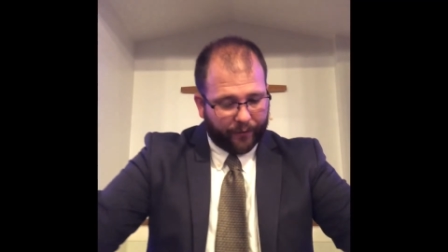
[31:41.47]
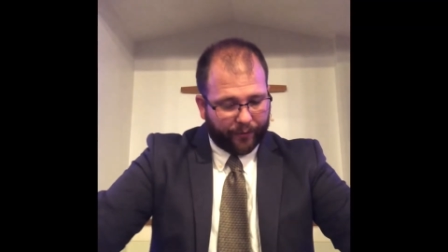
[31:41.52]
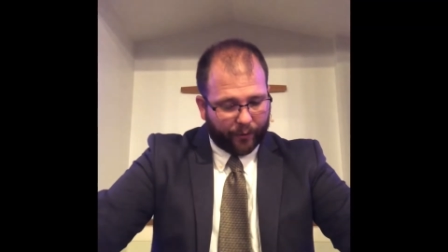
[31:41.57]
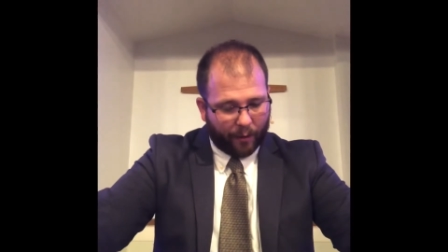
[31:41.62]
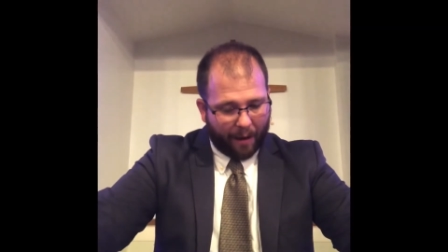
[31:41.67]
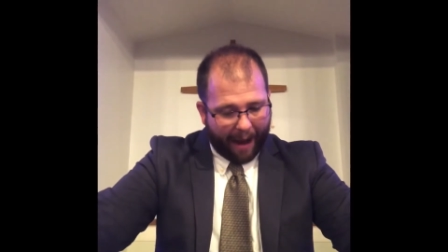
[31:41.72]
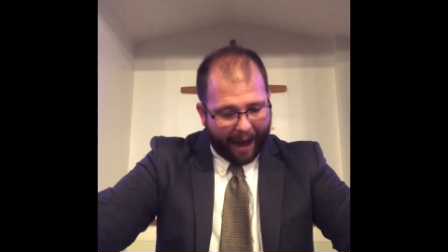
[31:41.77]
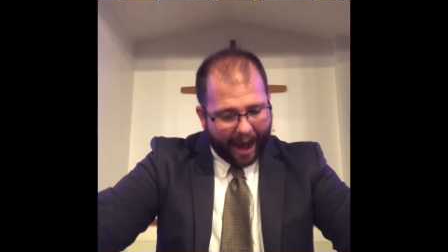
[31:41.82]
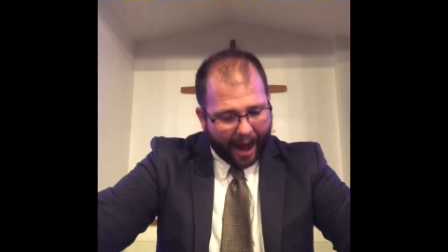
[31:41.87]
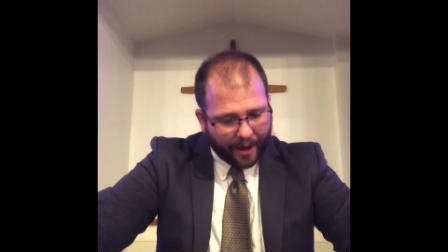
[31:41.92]
for
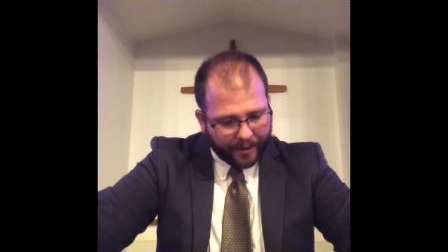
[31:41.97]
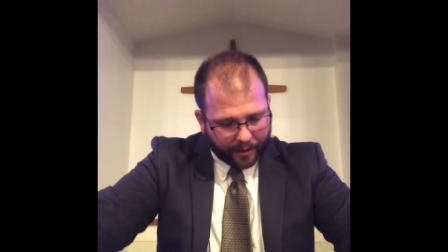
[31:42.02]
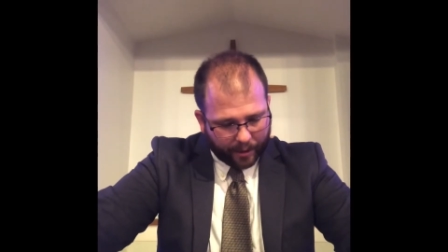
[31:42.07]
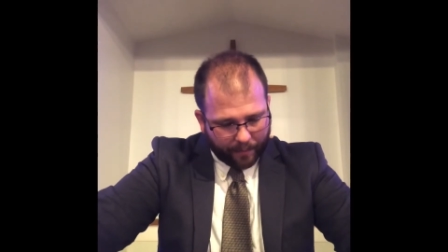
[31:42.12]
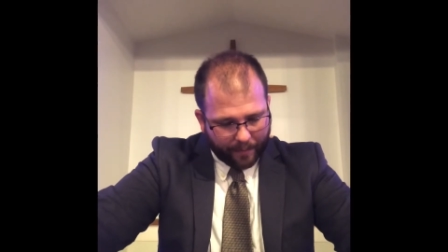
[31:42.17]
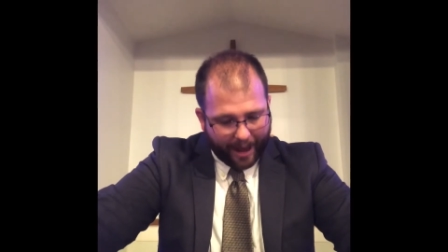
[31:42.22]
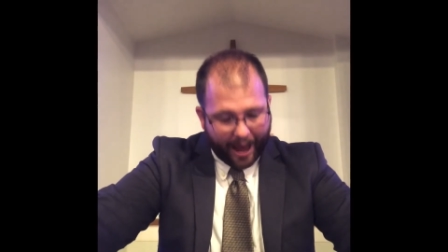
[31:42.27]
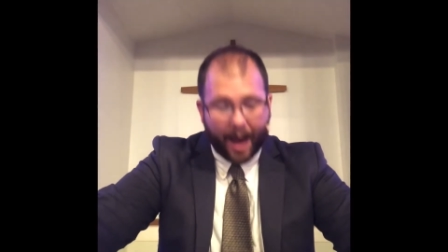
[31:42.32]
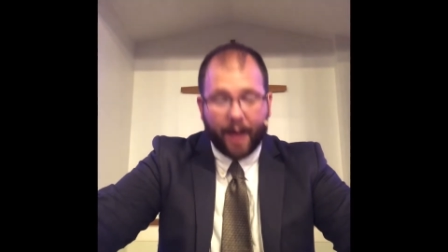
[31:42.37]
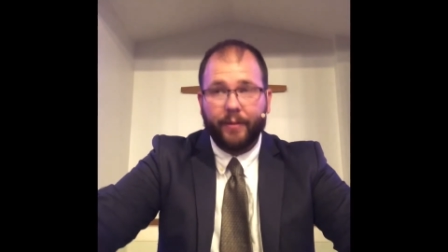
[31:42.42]

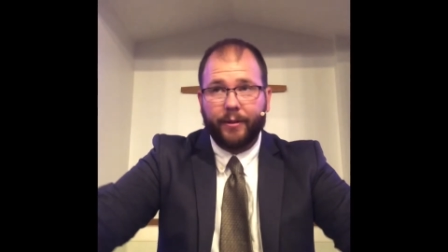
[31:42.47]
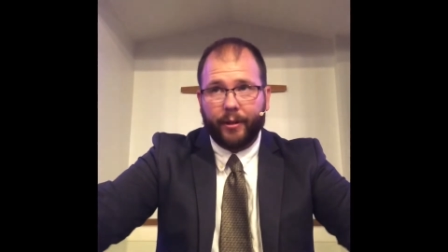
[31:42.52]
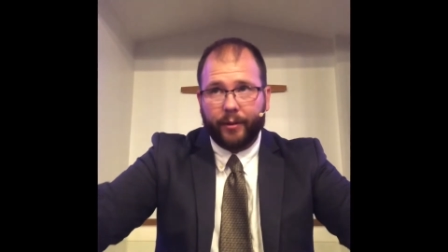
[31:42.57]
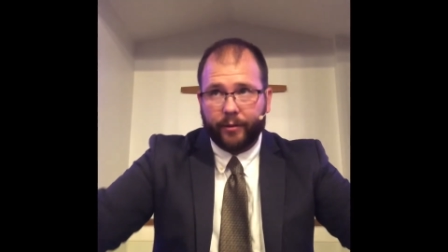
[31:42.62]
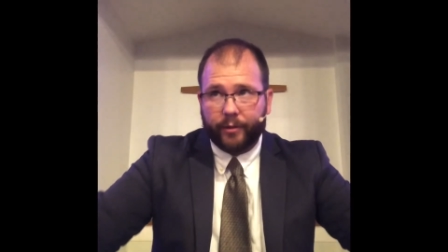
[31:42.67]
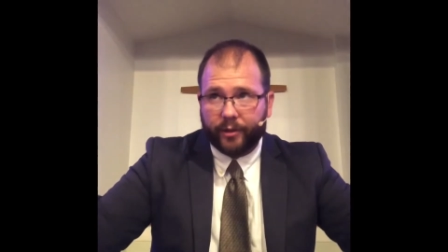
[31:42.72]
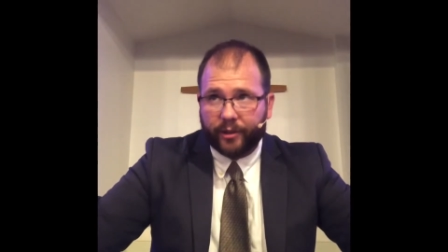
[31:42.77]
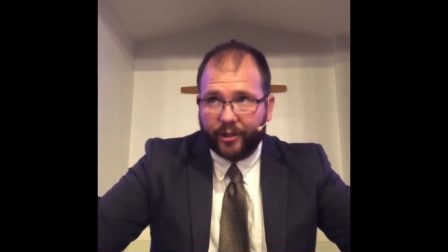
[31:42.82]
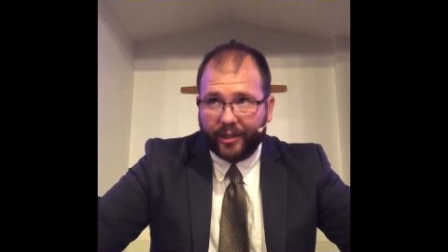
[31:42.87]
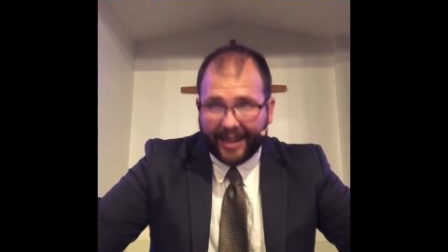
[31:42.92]
Adam and
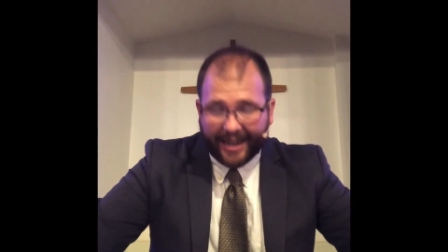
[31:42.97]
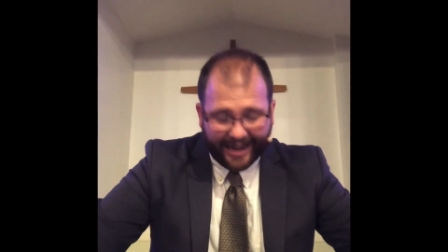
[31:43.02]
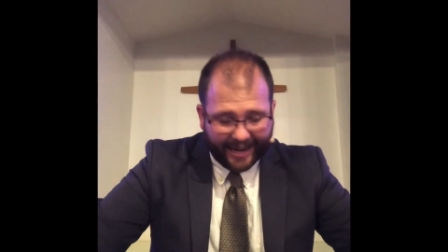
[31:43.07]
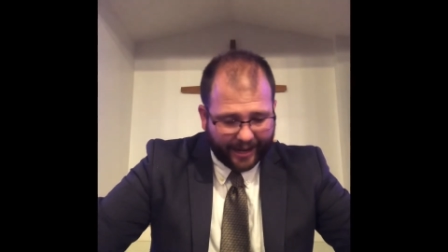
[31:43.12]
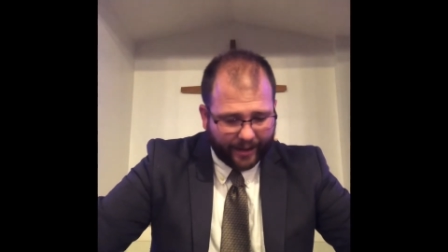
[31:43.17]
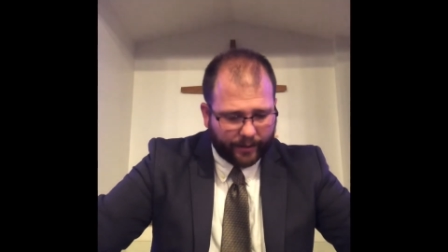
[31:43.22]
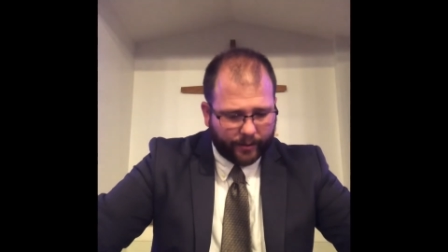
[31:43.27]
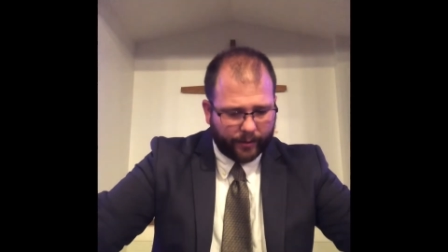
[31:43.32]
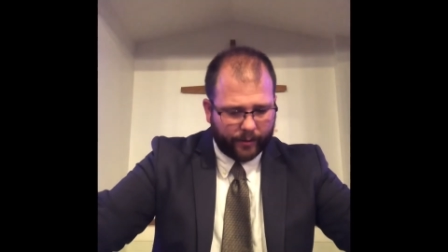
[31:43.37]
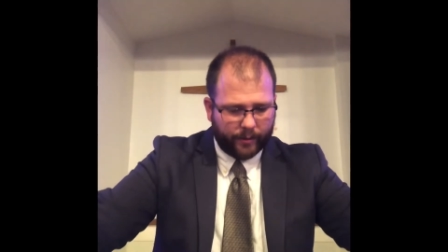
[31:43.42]
his
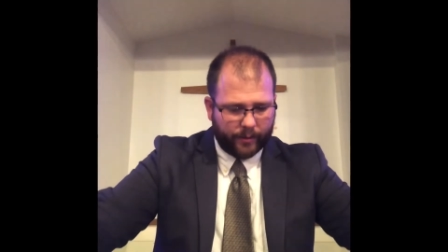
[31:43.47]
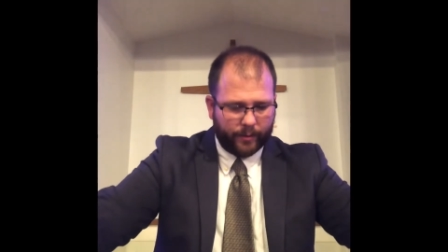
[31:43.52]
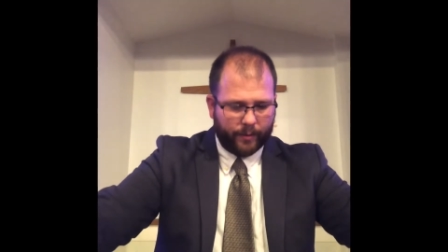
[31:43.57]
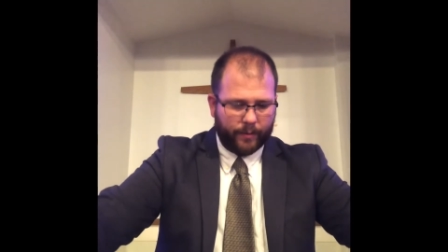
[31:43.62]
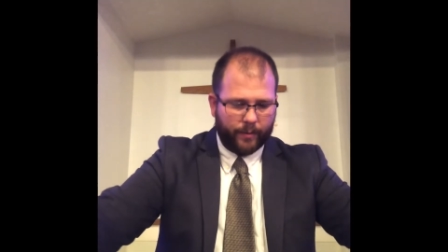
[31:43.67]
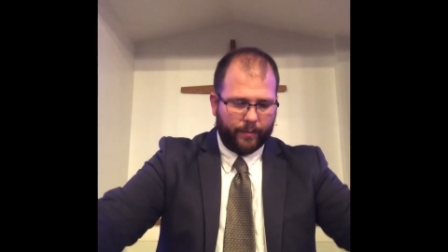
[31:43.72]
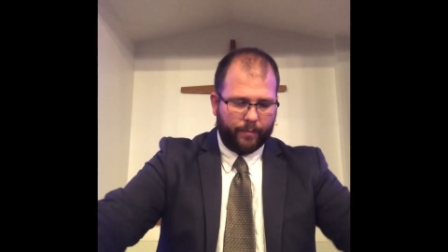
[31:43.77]
seed,